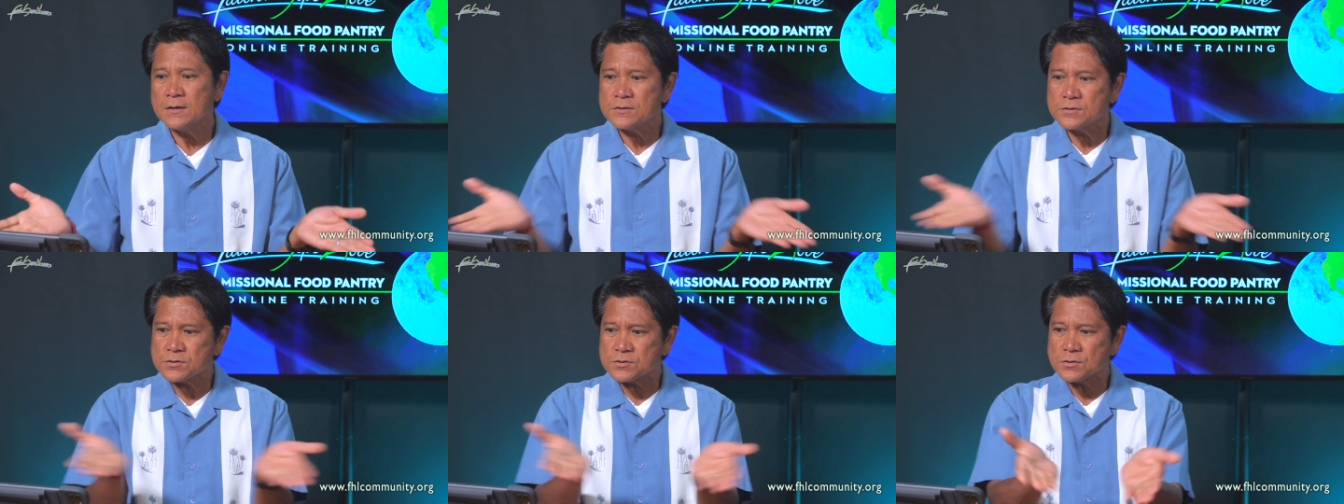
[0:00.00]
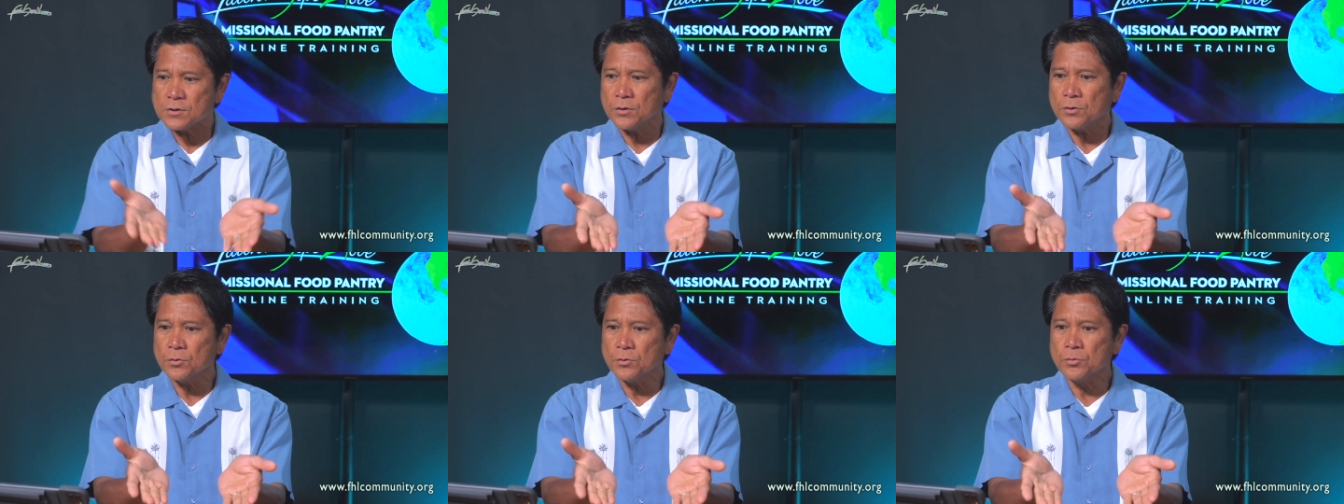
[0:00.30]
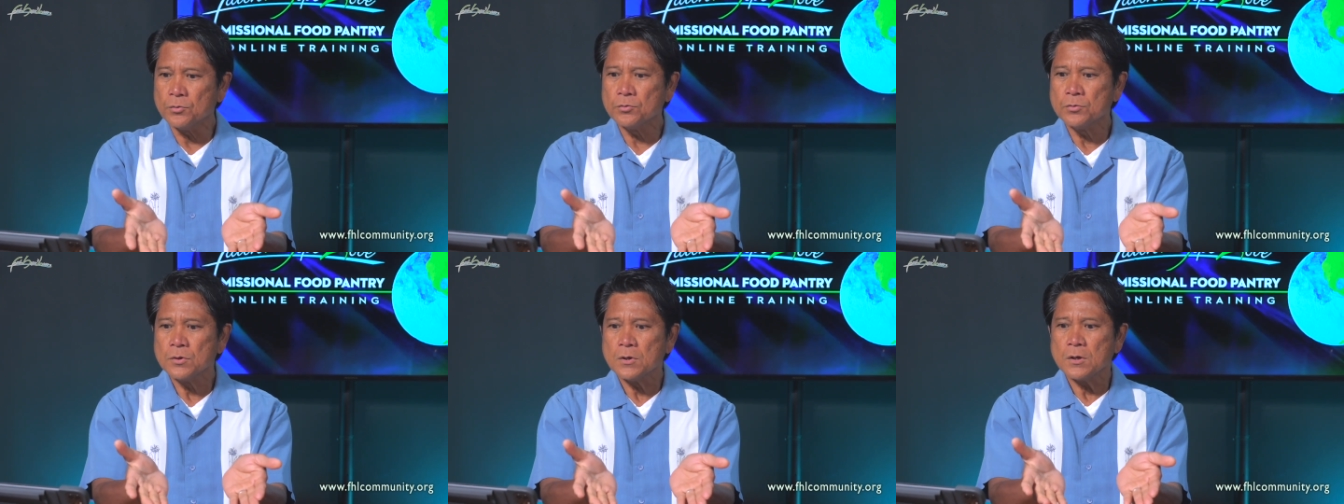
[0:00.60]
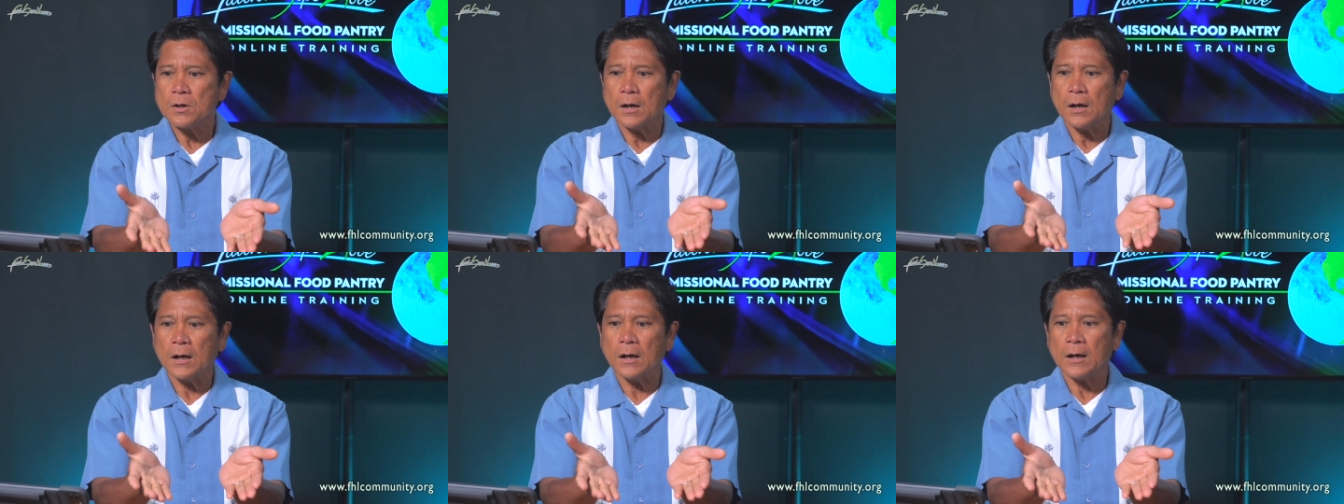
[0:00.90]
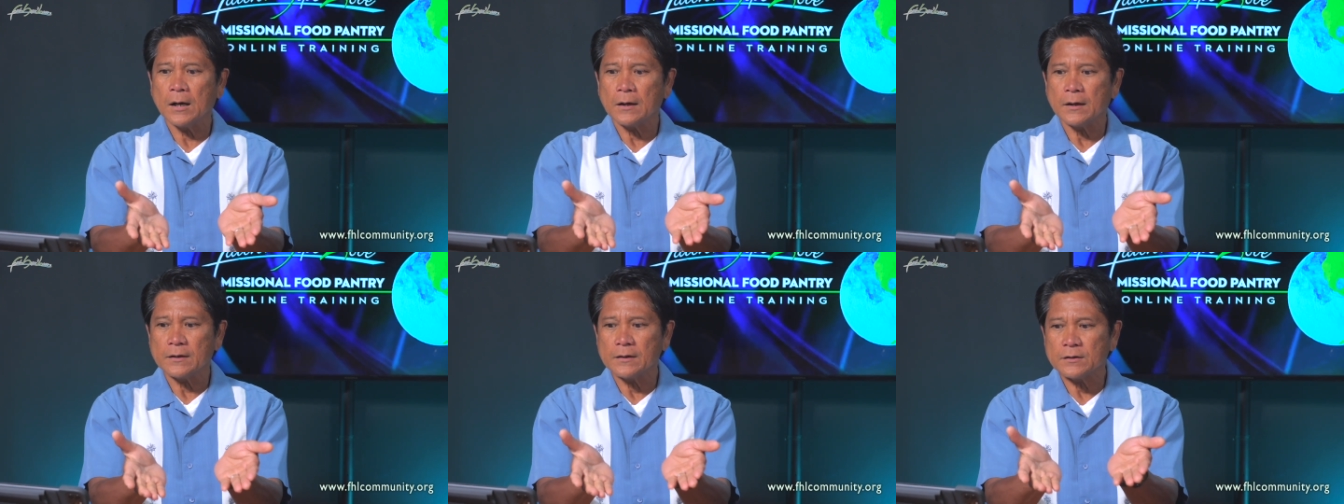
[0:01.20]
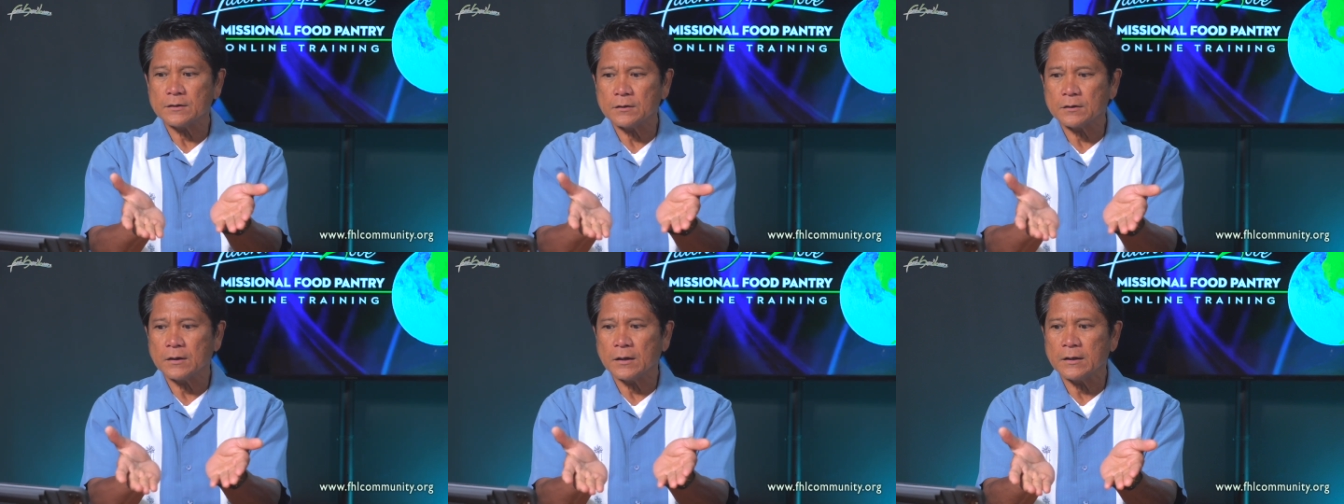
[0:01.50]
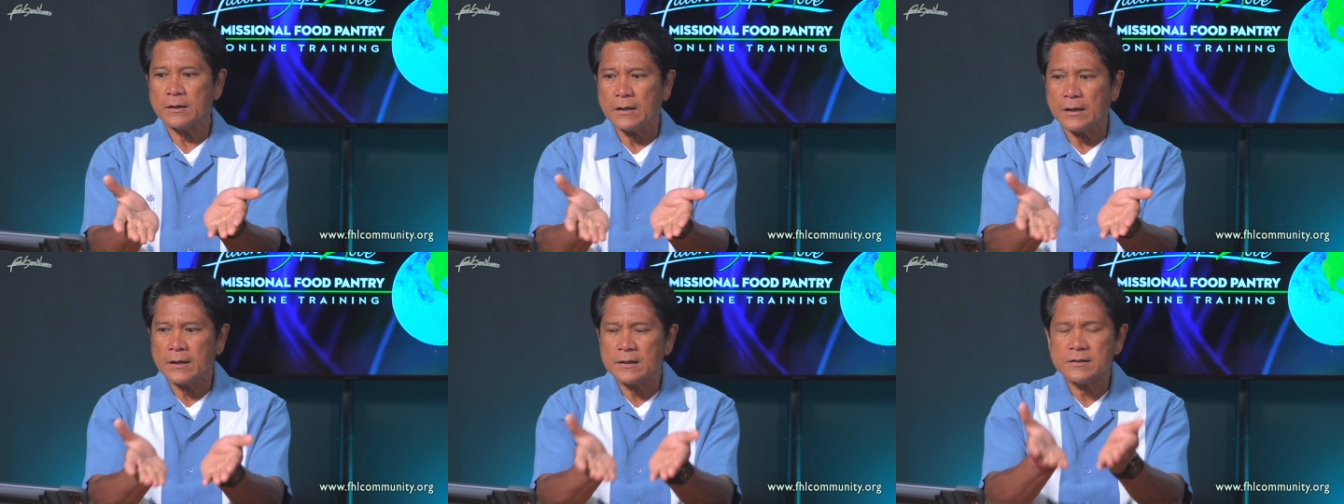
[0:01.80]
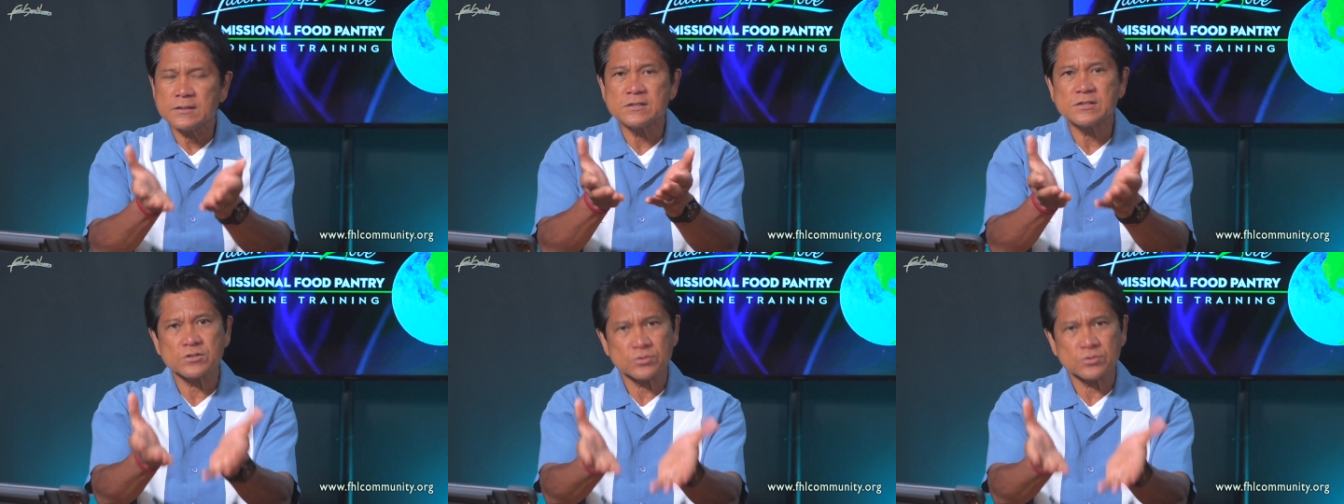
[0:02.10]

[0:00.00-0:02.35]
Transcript: So it